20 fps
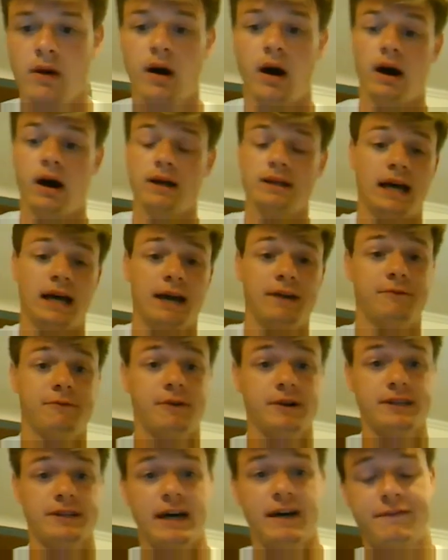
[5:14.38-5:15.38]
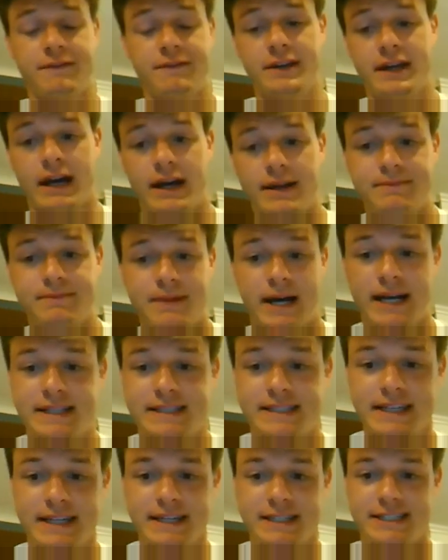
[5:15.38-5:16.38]
A lot of work, definitely. I'd
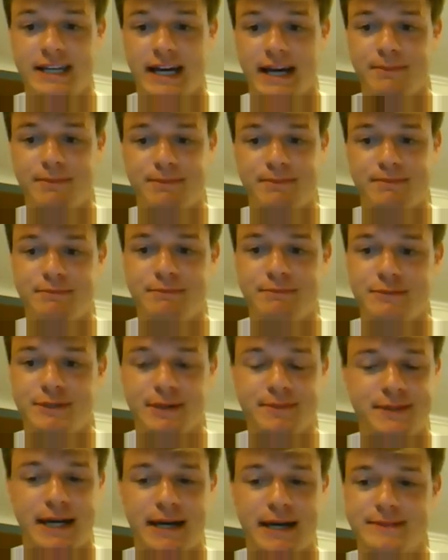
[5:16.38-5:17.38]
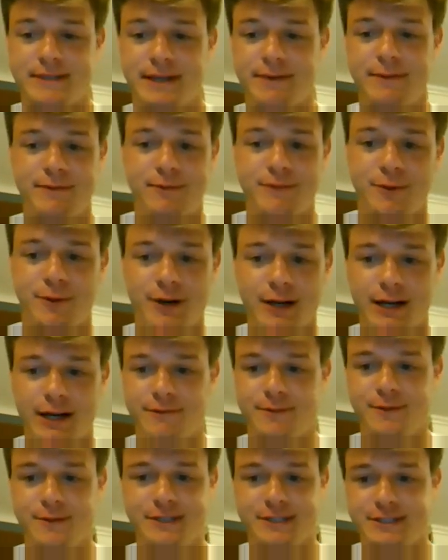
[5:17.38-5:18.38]
say sometimes I'm even more
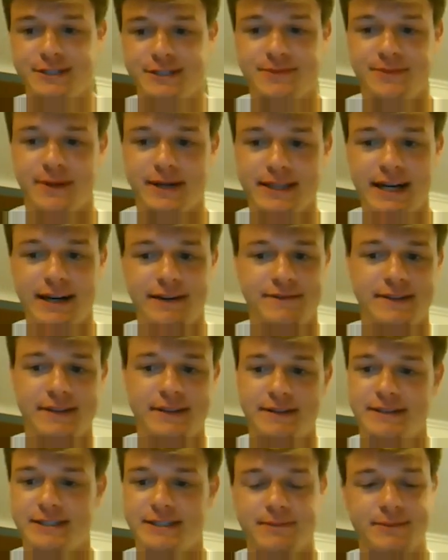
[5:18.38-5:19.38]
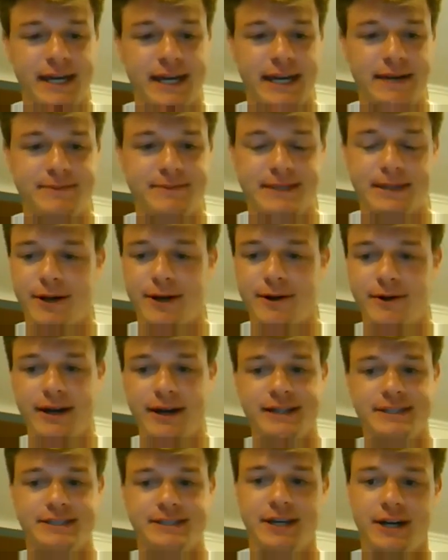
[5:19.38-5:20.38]
comfortable just using my left in some games than my
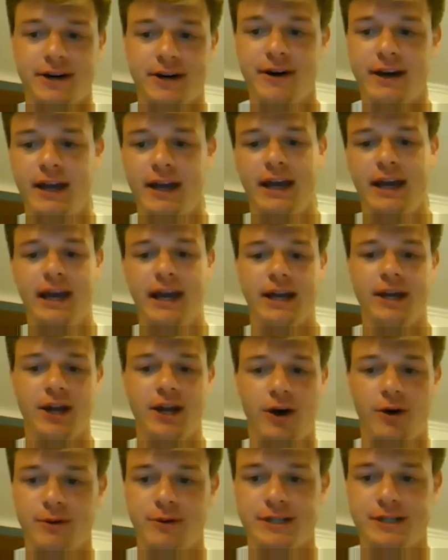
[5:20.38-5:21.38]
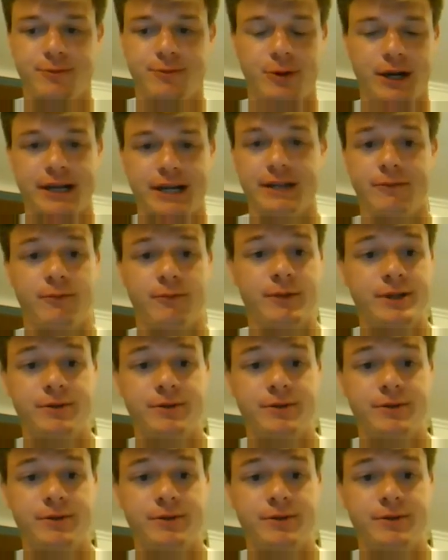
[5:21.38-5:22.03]
right. So, we're just working. We